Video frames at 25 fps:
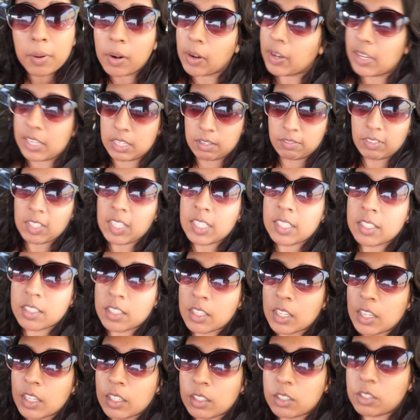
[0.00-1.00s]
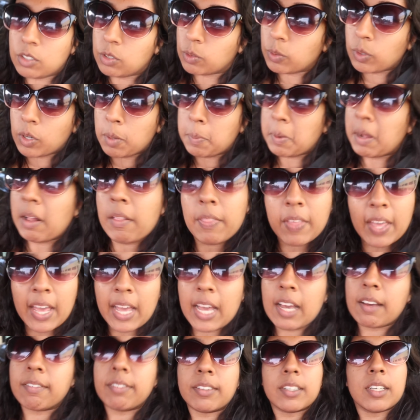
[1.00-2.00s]
Pride event to talk about their
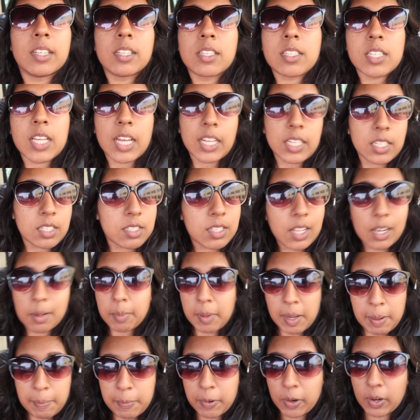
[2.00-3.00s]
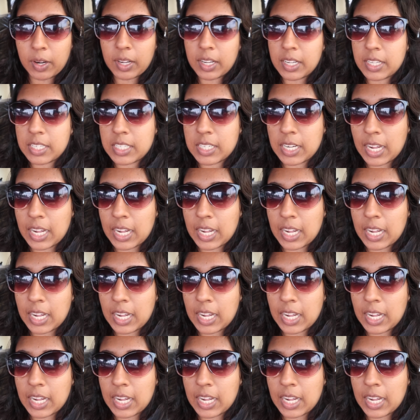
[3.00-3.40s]
efforts and to celebrate Pride,